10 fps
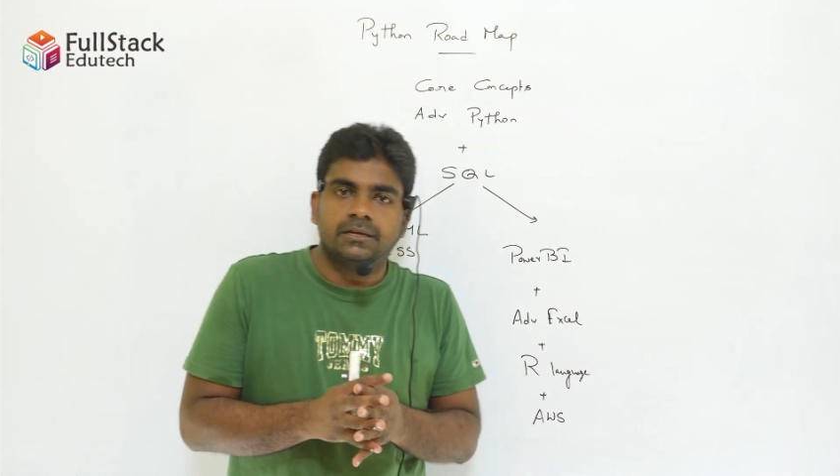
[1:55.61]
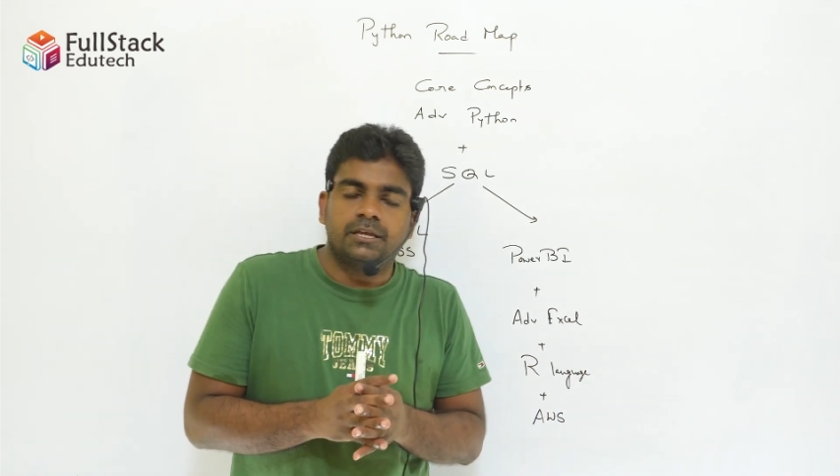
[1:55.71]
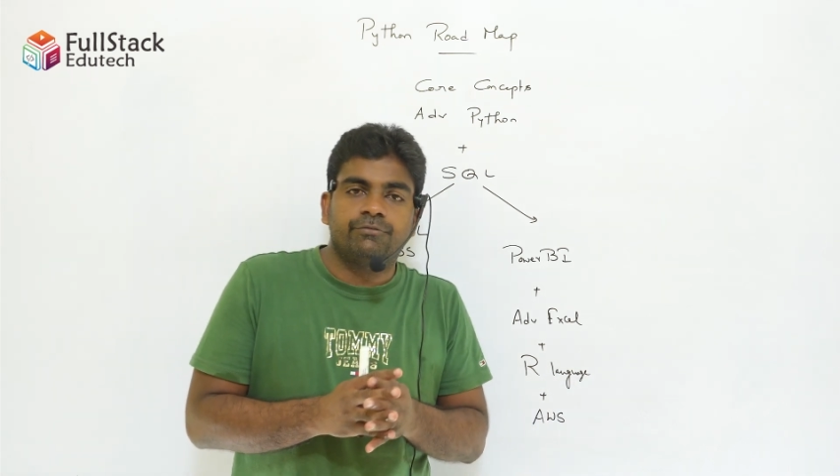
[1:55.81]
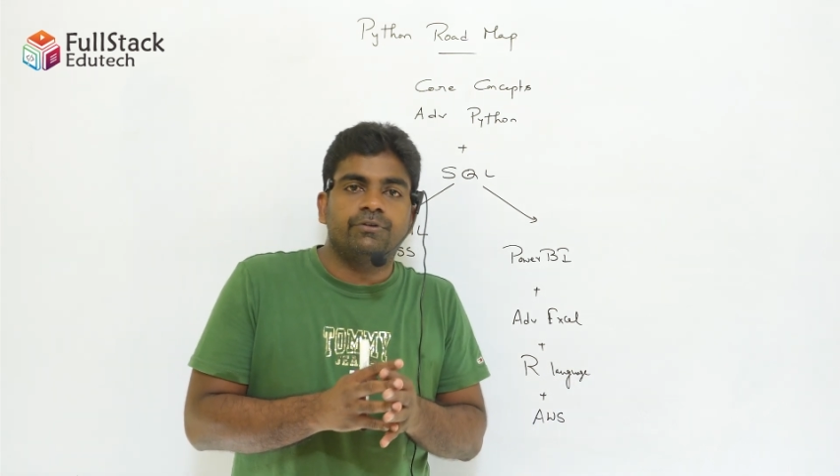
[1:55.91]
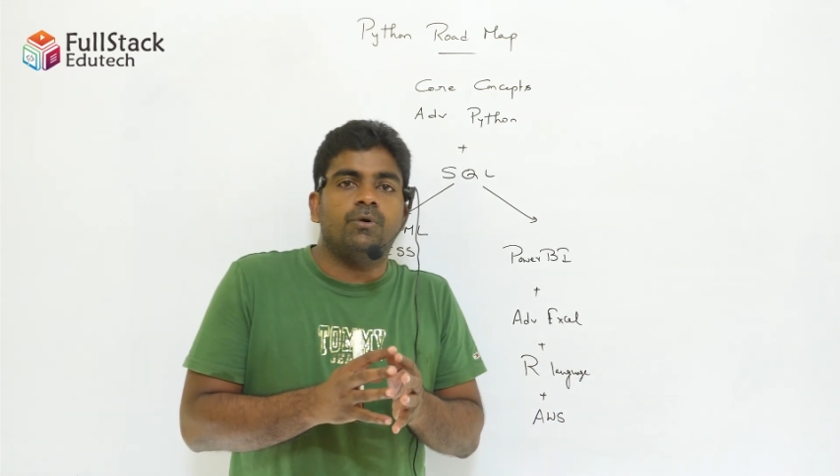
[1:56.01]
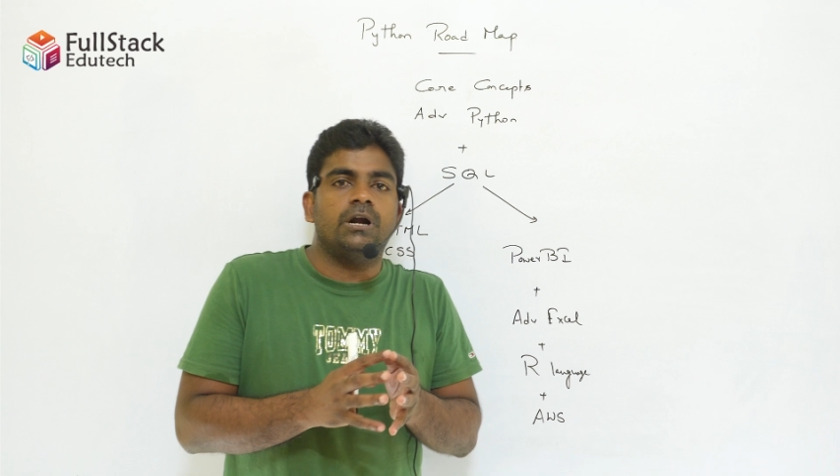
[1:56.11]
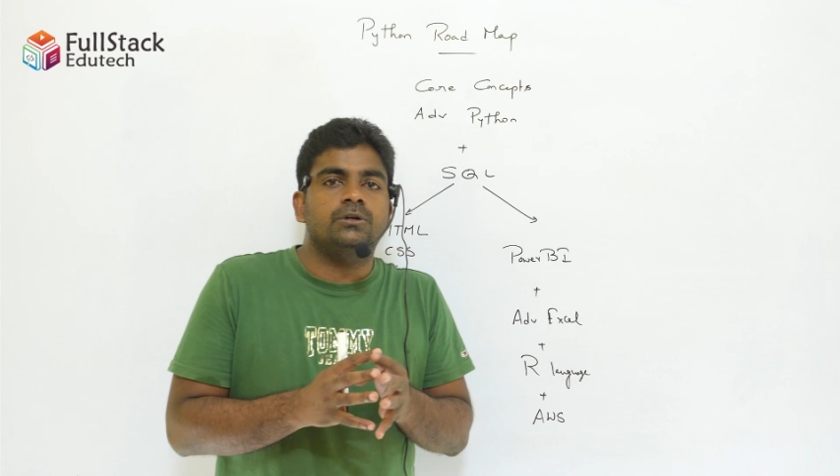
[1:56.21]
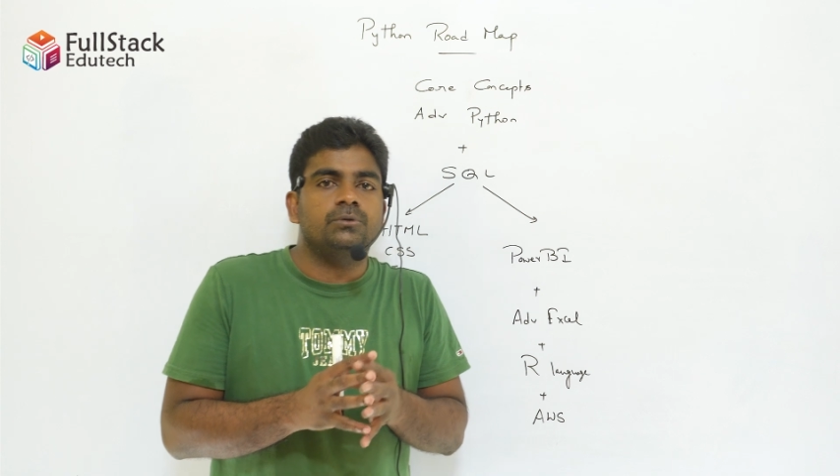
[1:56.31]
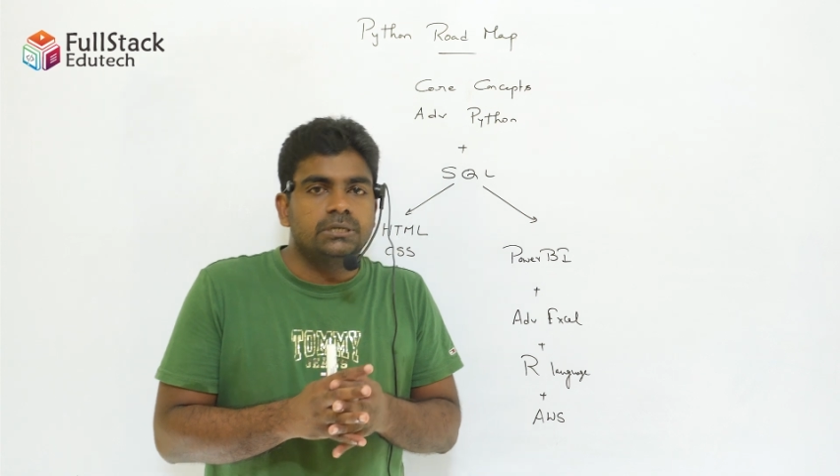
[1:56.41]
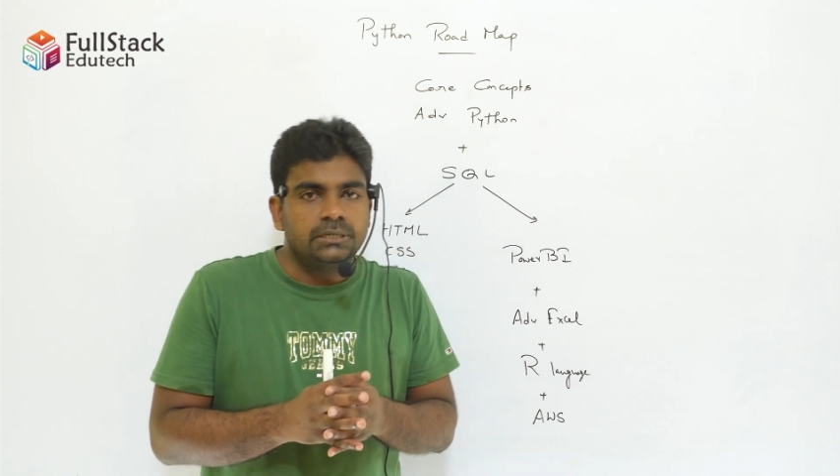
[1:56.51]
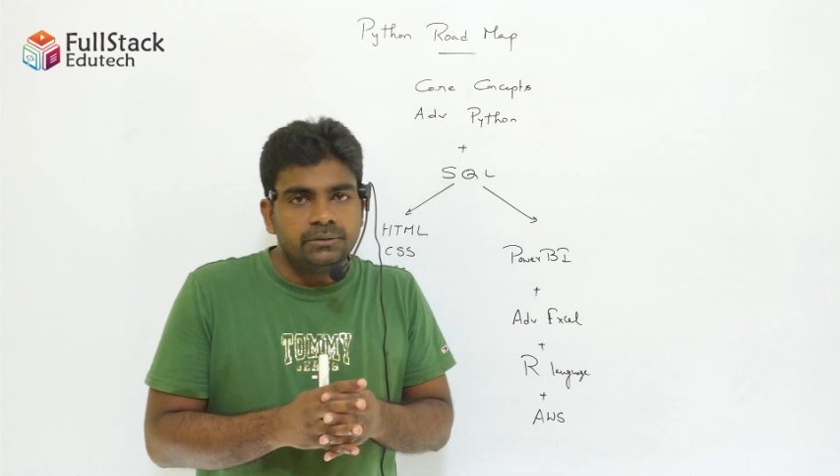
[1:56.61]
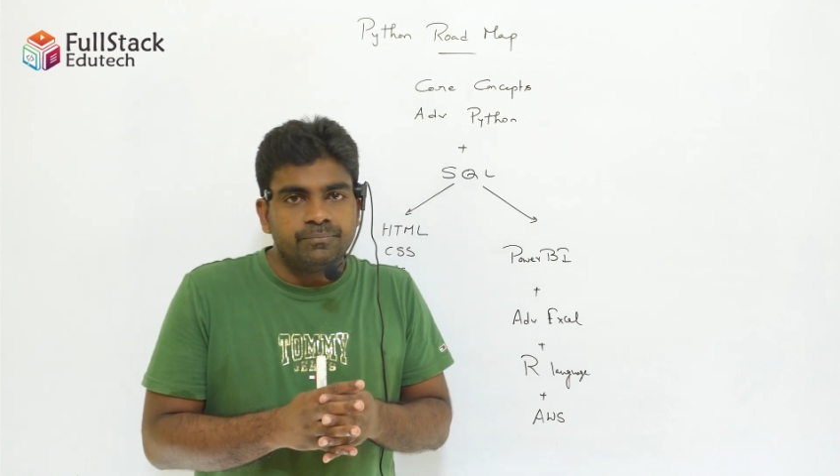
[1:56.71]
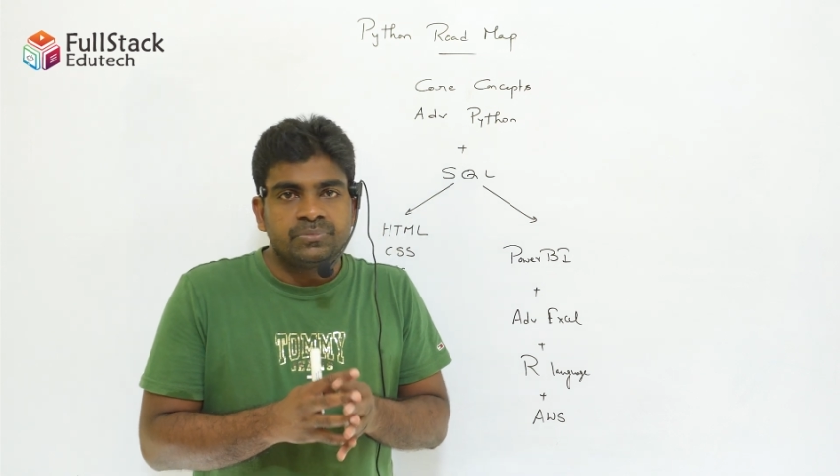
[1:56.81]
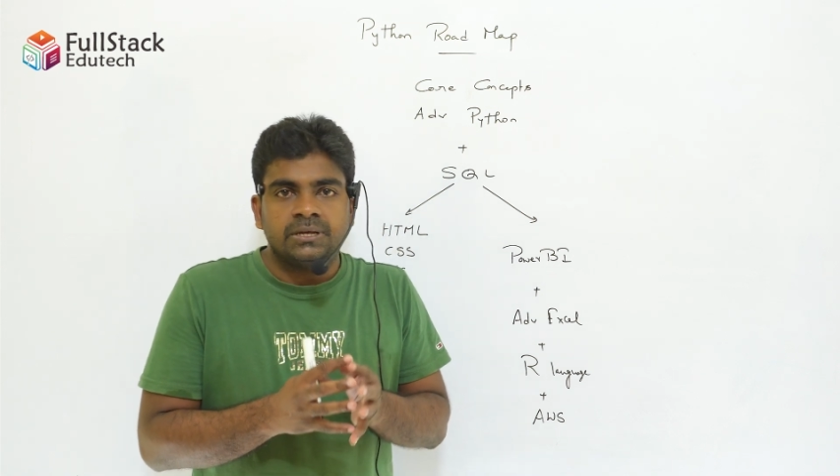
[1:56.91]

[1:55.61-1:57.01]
if you want to learn.